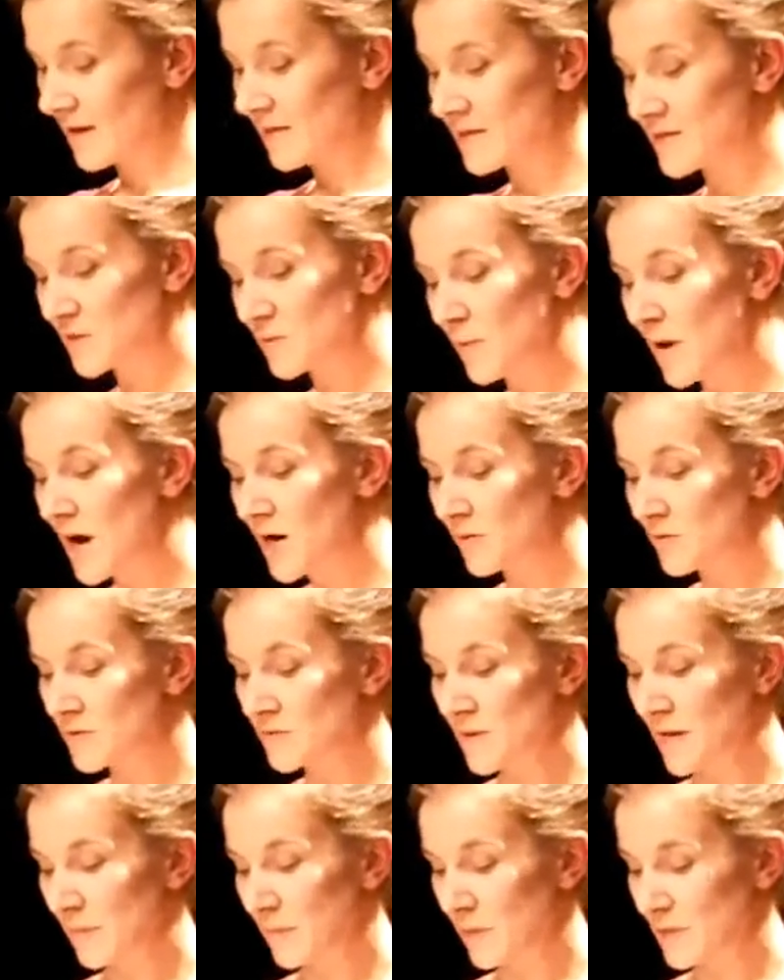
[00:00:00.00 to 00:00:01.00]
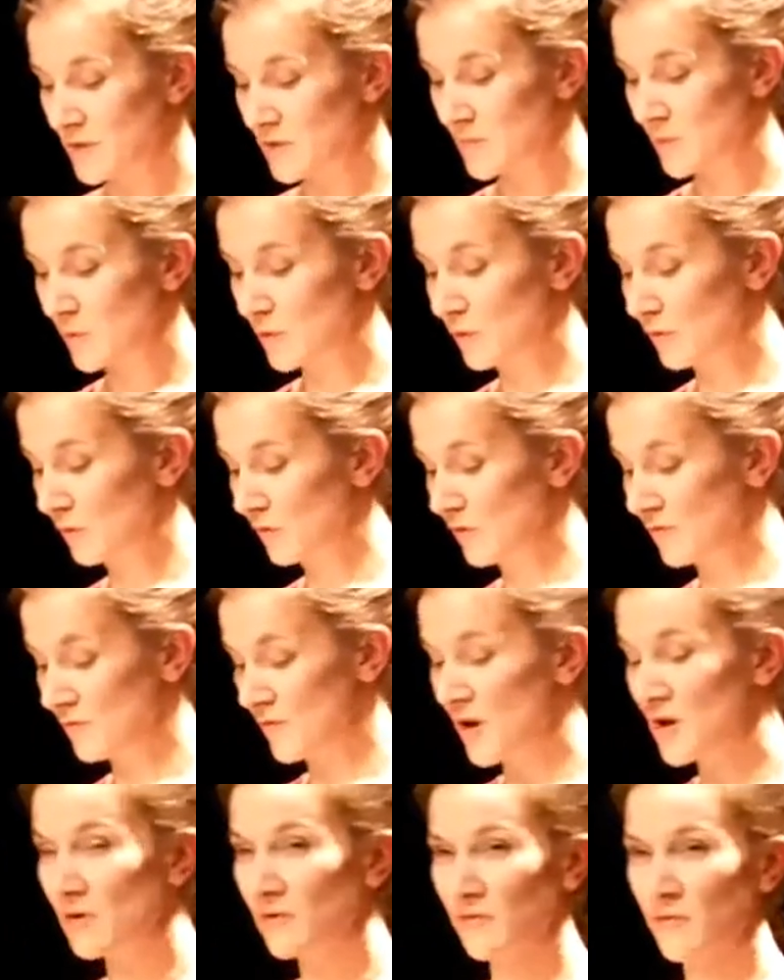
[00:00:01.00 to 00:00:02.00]
This work was made possible through the
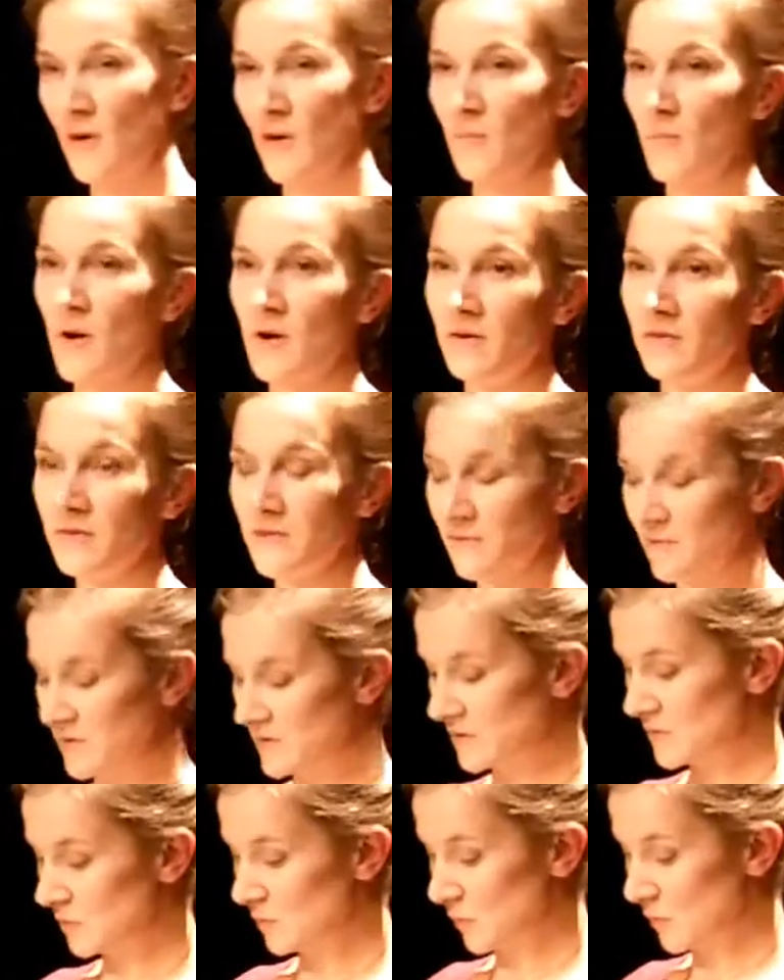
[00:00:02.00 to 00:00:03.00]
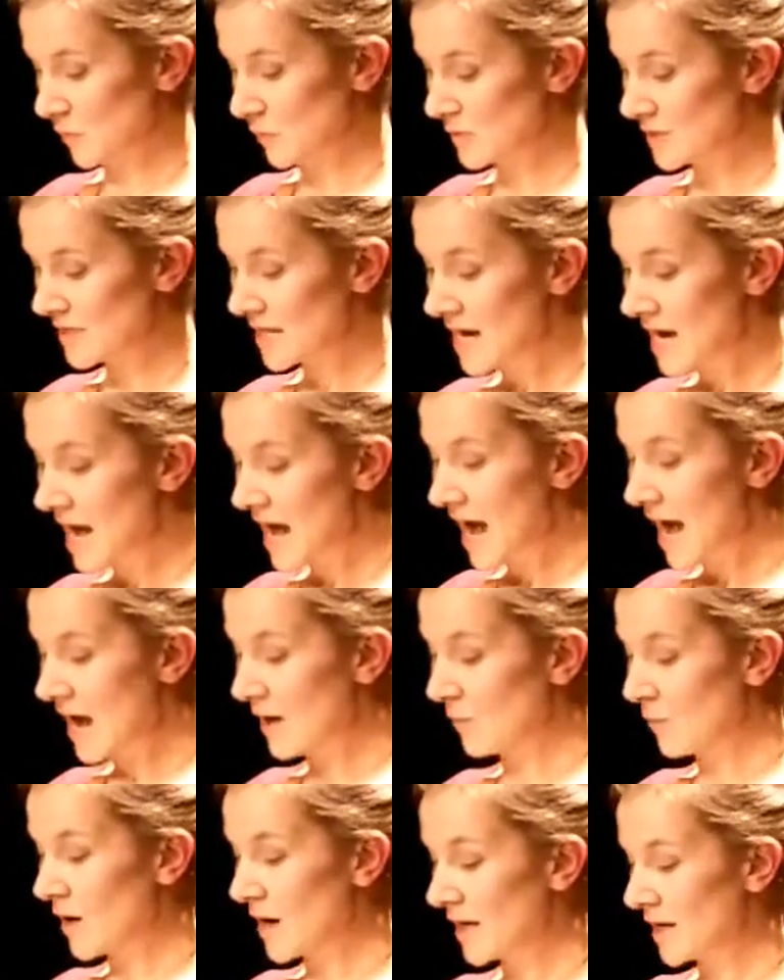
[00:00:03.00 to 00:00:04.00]
Vodafone World of Difference Award
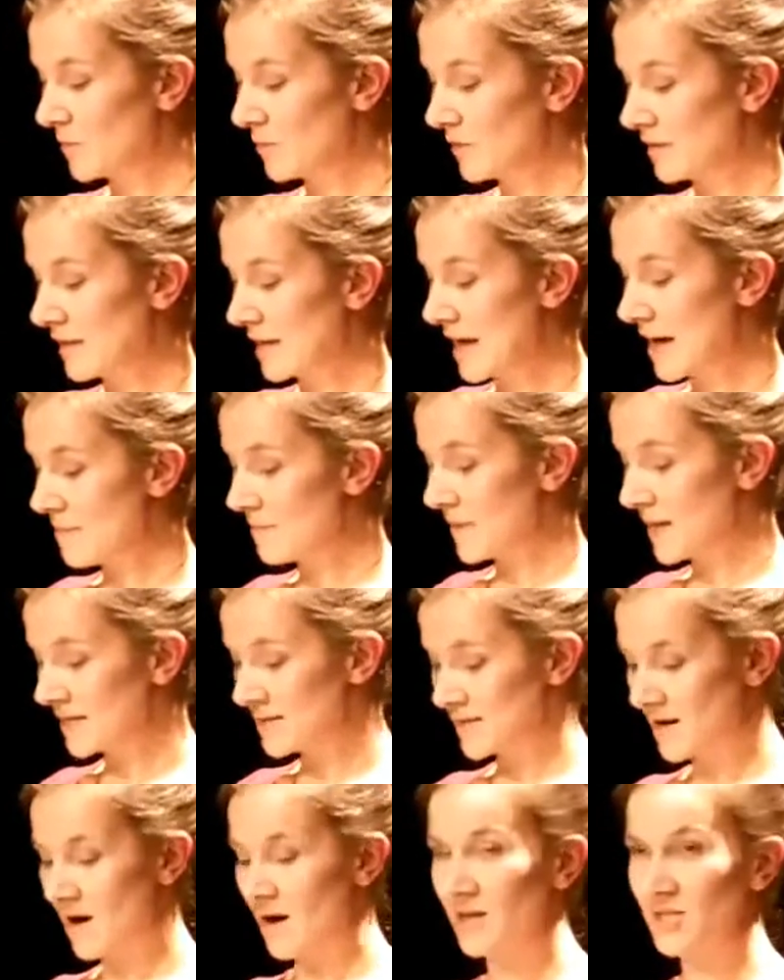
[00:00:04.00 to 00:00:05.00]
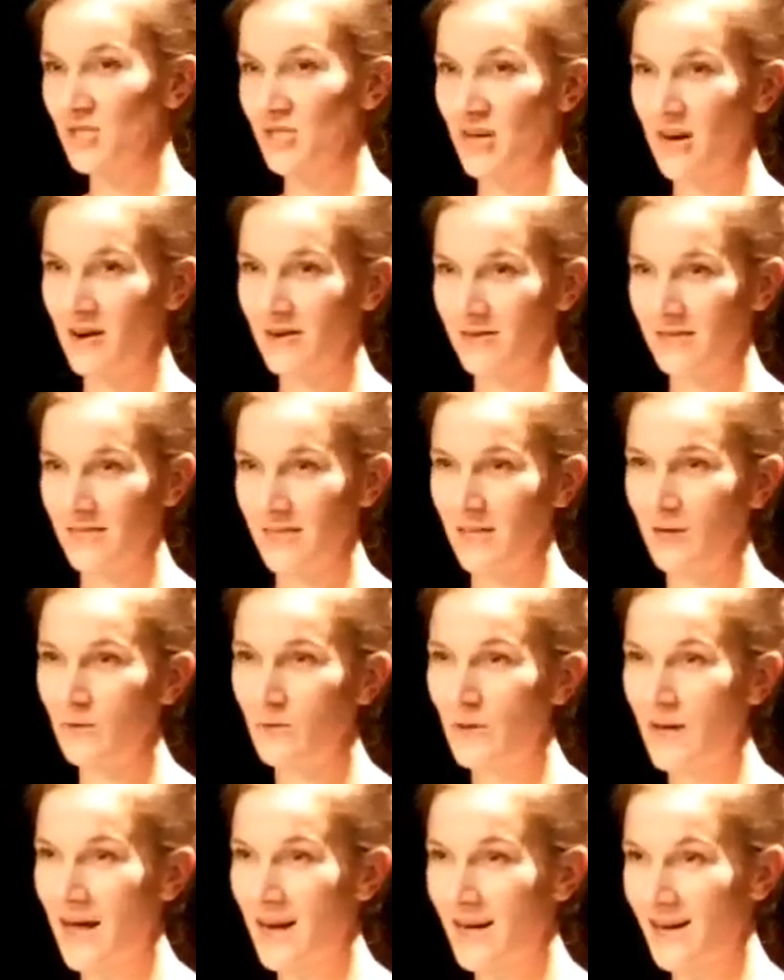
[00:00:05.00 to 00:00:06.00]
and working with a land-based arts charity,
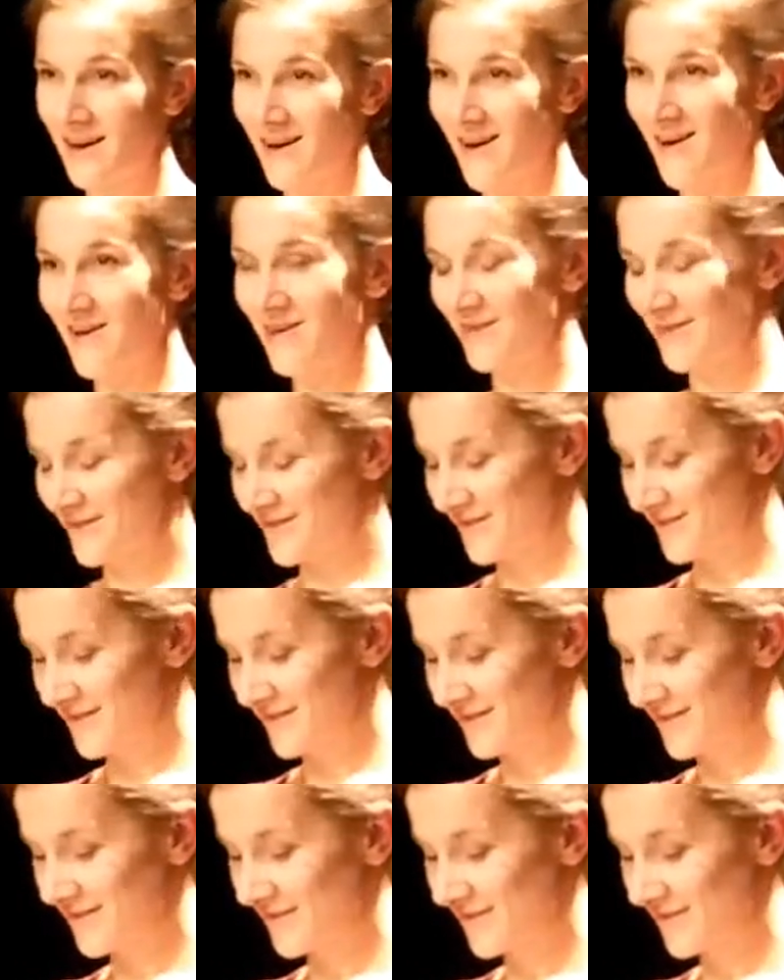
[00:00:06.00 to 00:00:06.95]
Organic Arts.